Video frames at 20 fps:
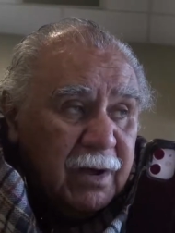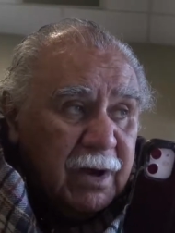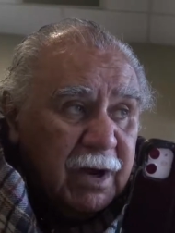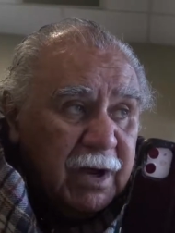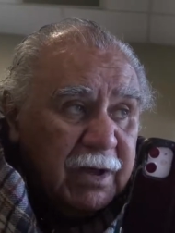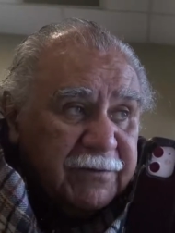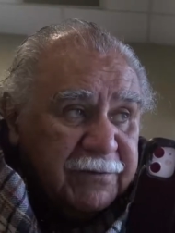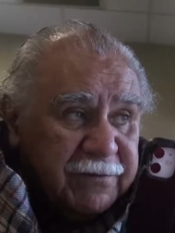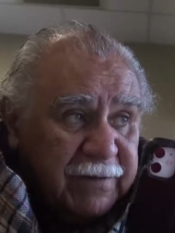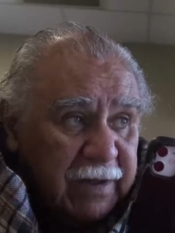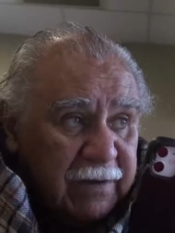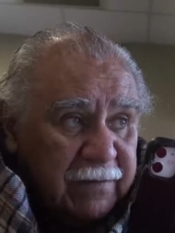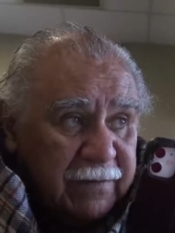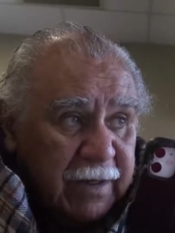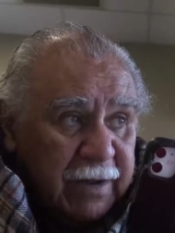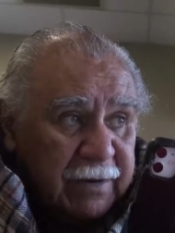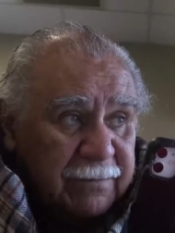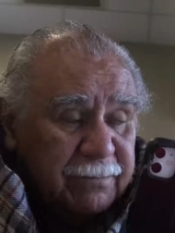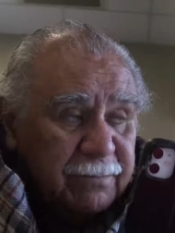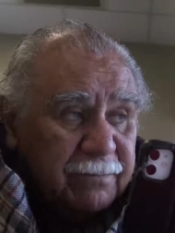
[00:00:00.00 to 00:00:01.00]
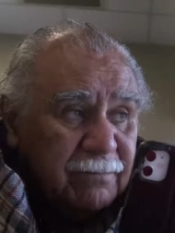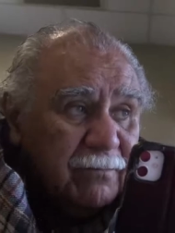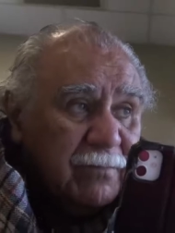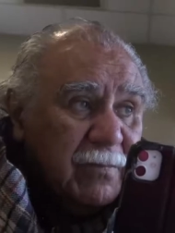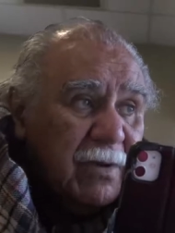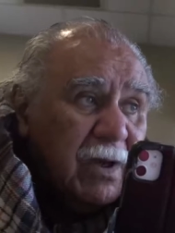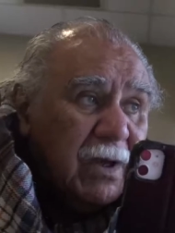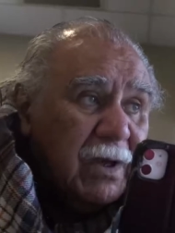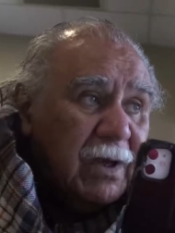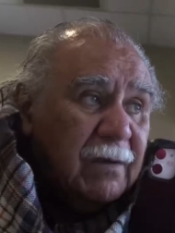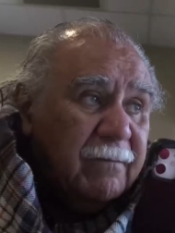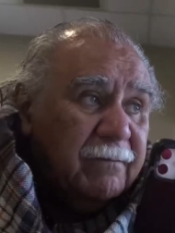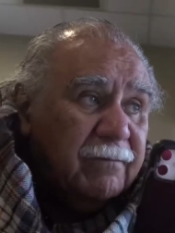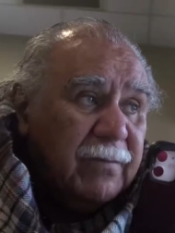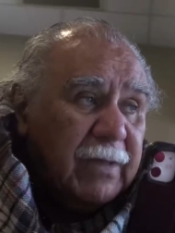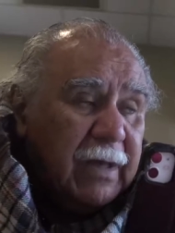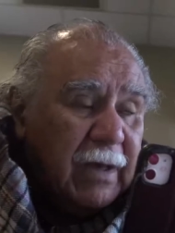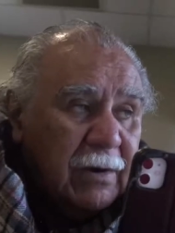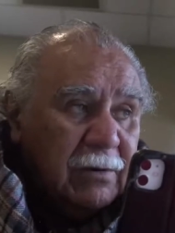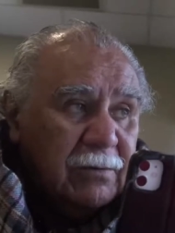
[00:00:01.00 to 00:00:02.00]
I say that
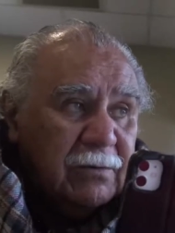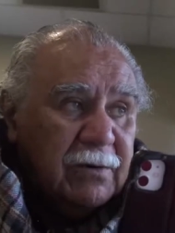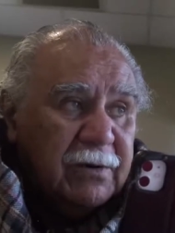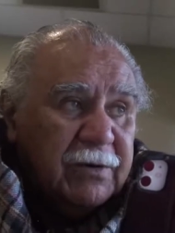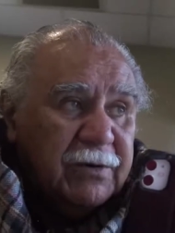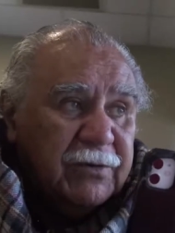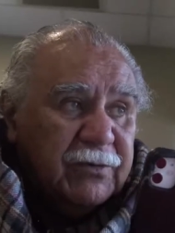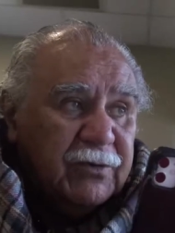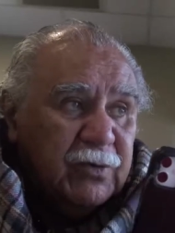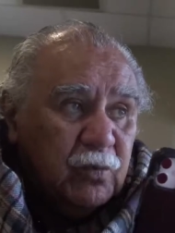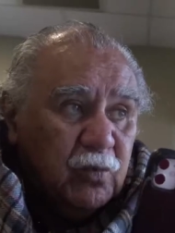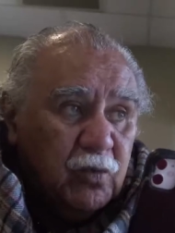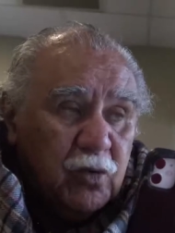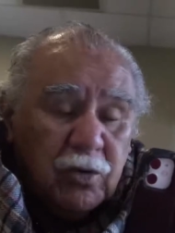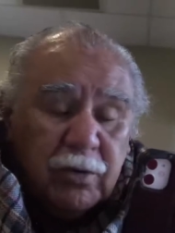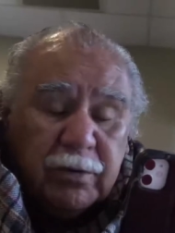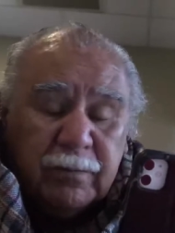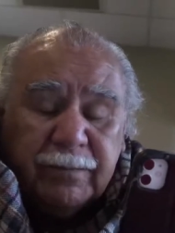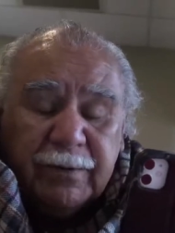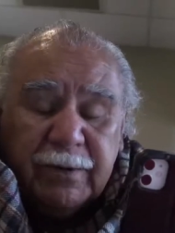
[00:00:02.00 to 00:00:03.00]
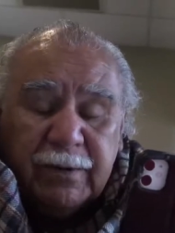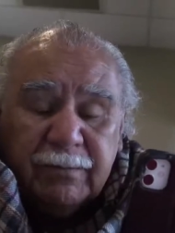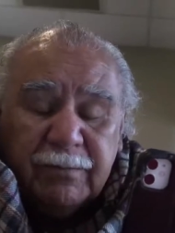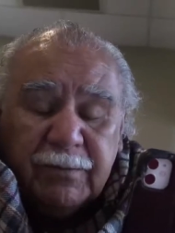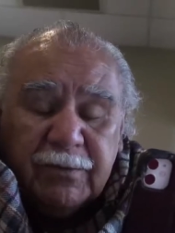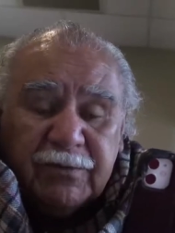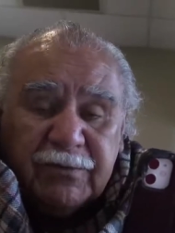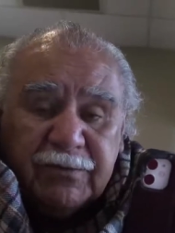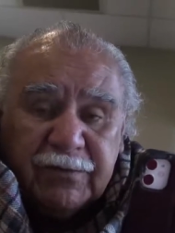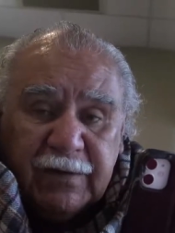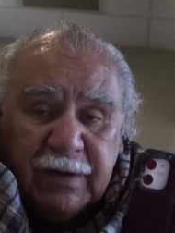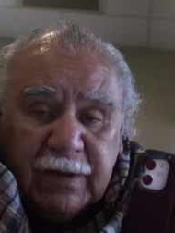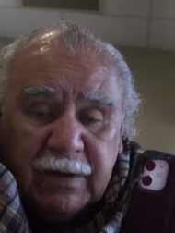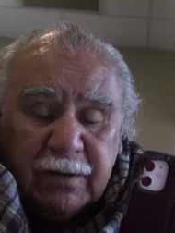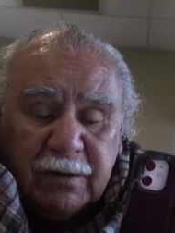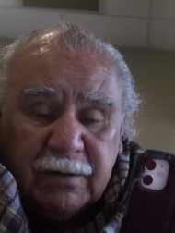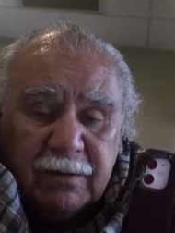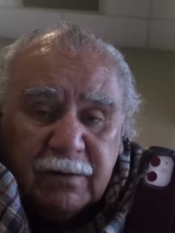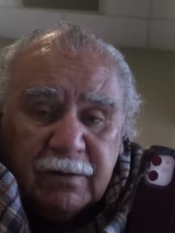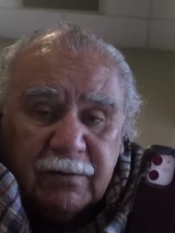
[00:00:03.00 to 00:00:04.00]
um, only to warn people to
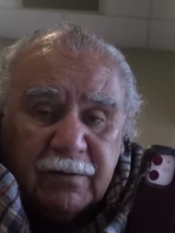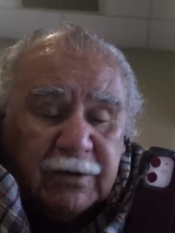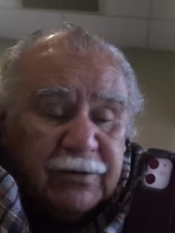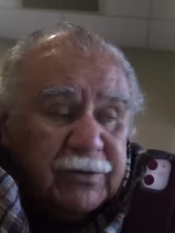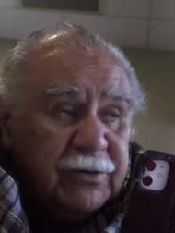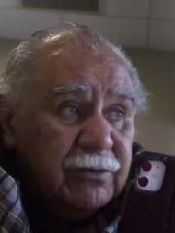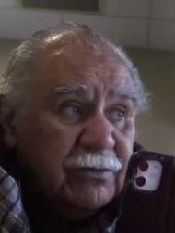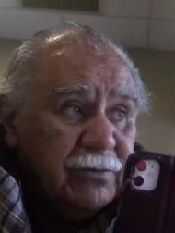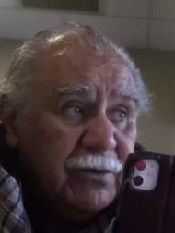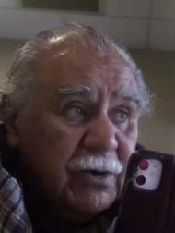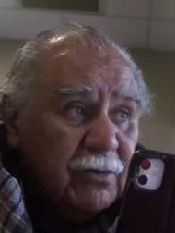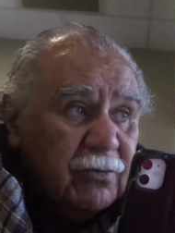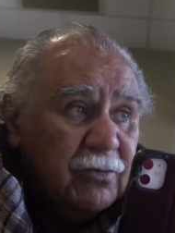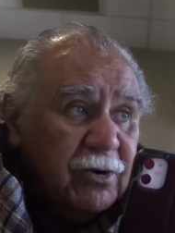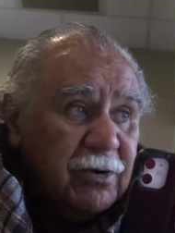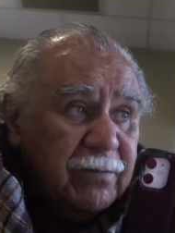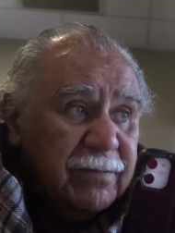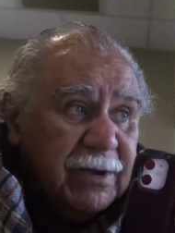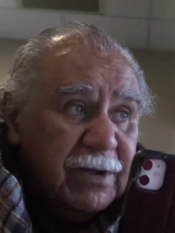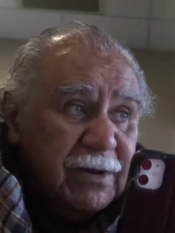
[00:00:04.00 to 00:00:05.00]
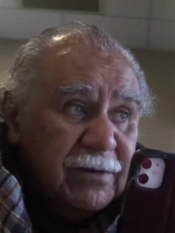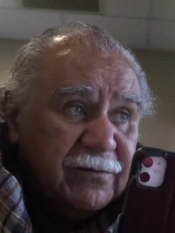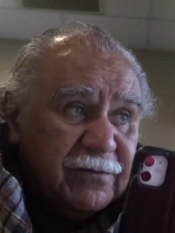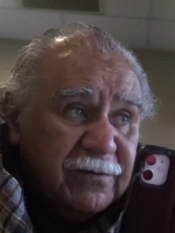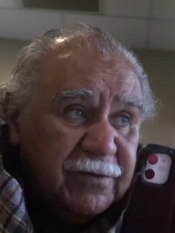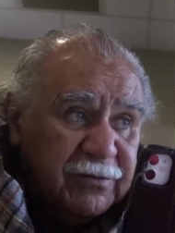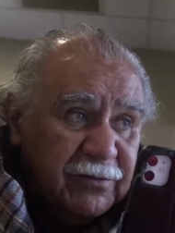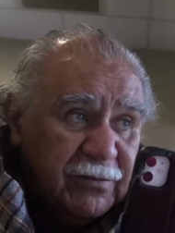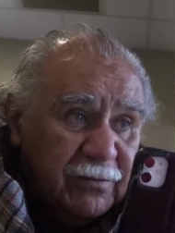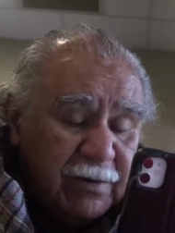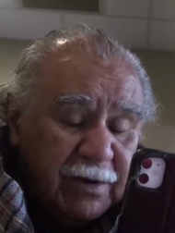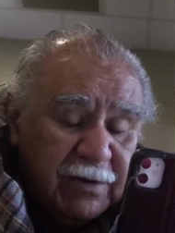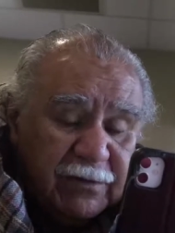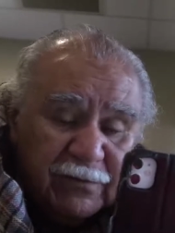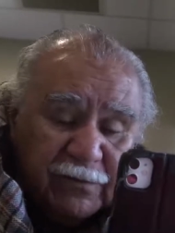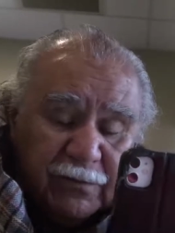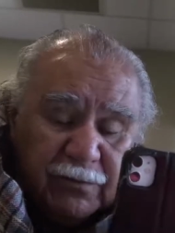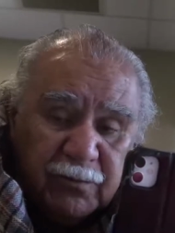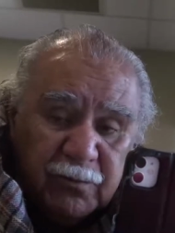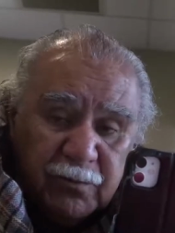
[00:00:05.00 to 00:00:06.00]
say that you don't want to be in a
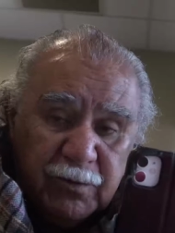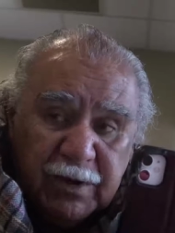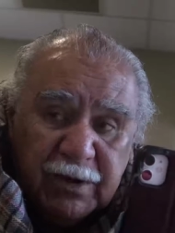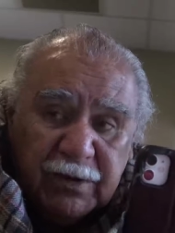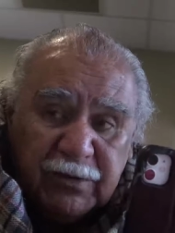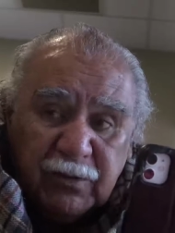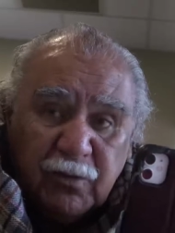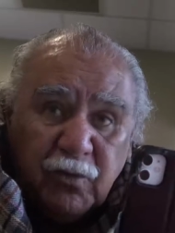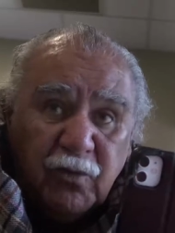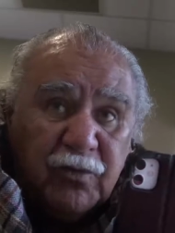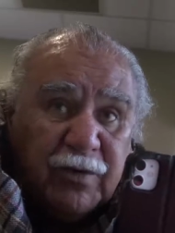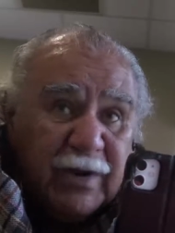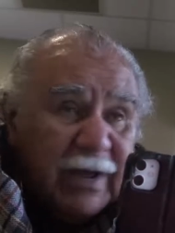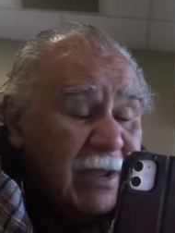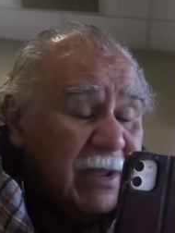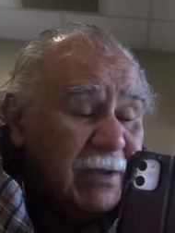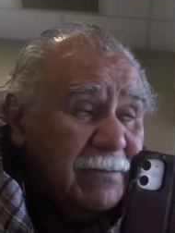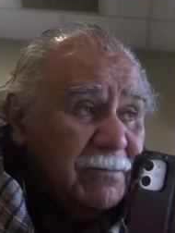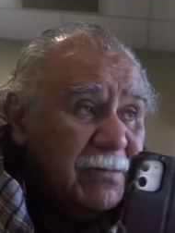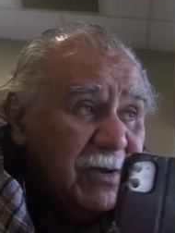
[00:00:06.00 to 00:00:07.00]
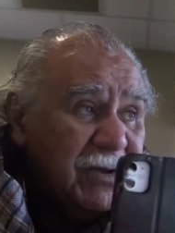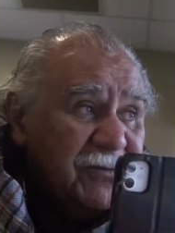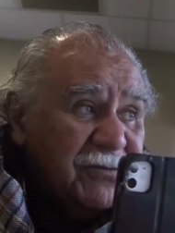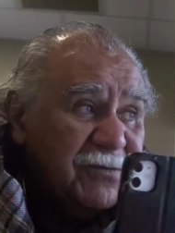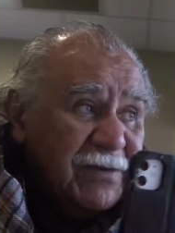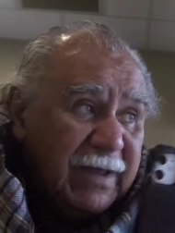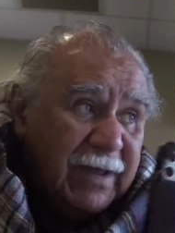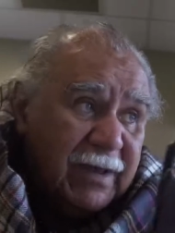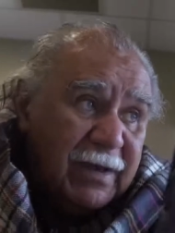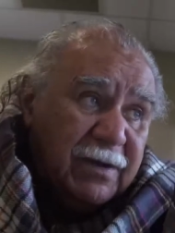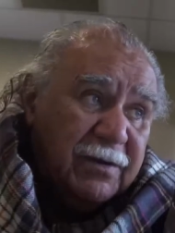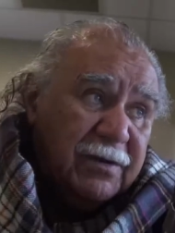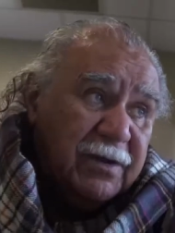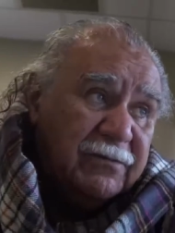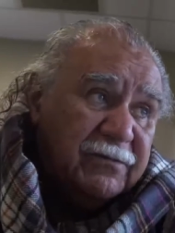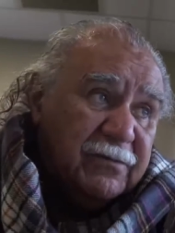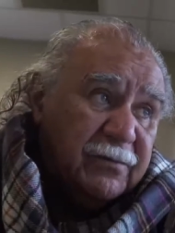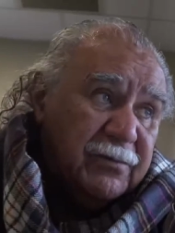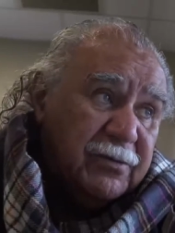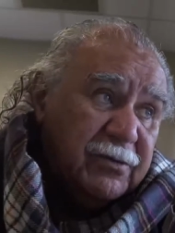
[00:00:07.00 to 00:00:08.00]
situation where your name is down
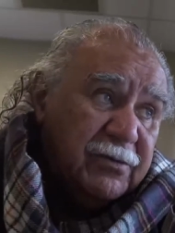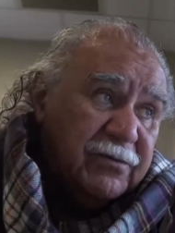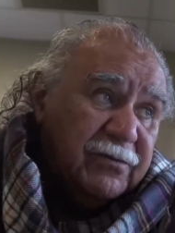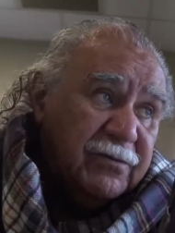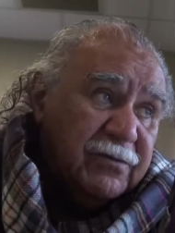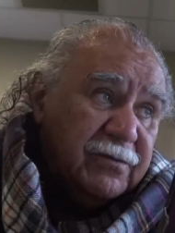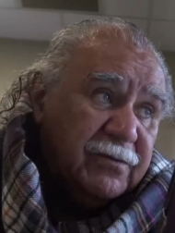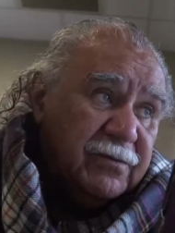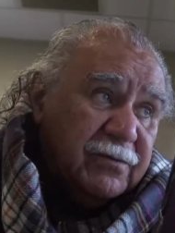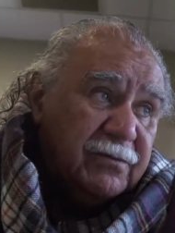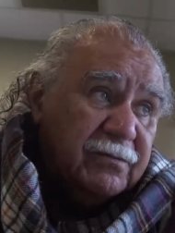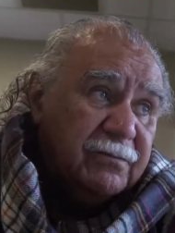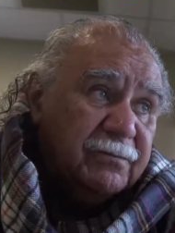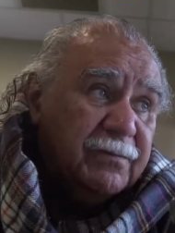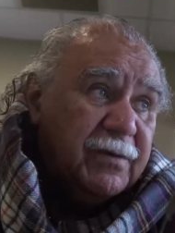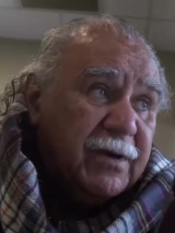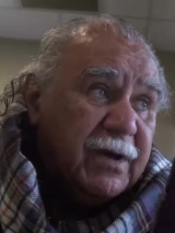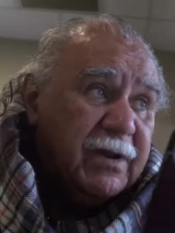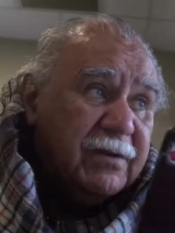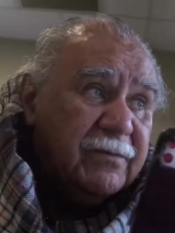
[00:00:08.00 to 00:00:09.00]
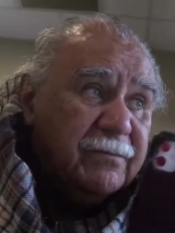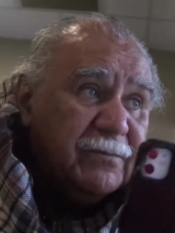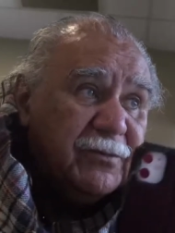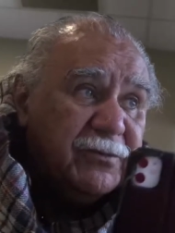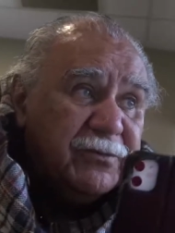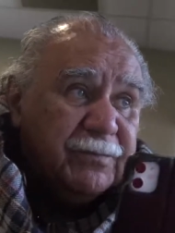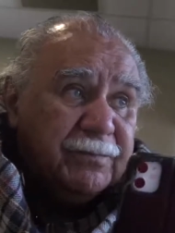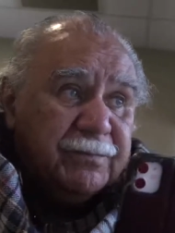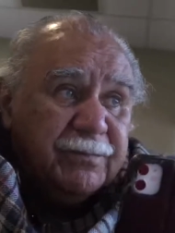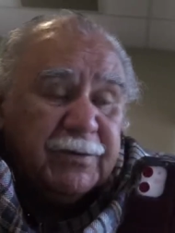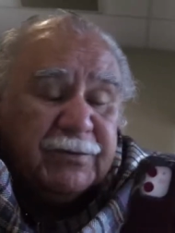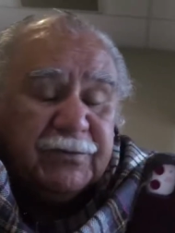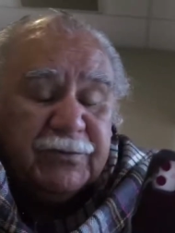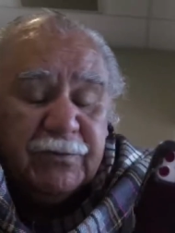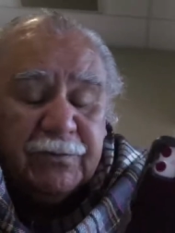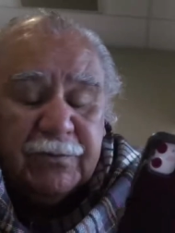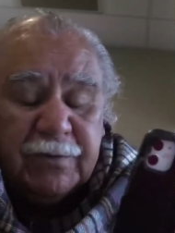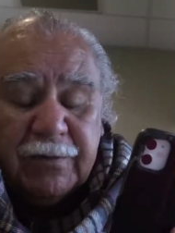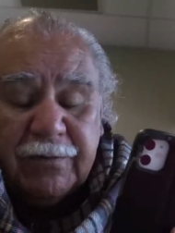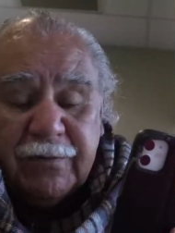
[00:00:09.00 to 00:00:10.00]
as a person who part
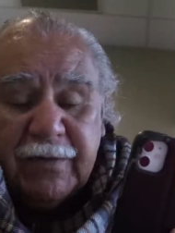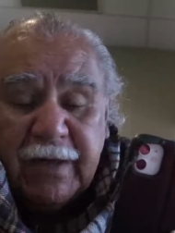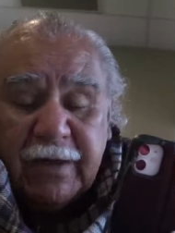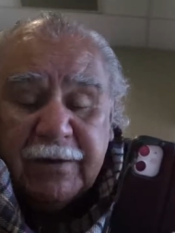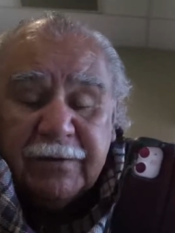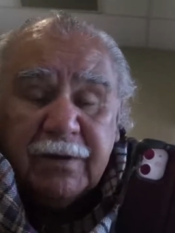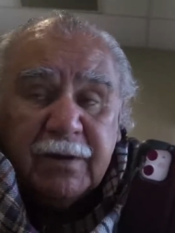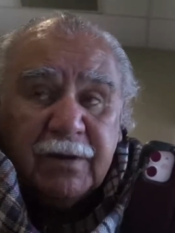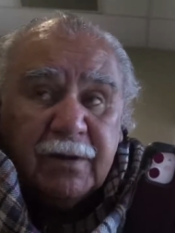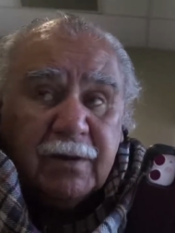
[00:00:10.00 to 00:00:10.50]
partook in that,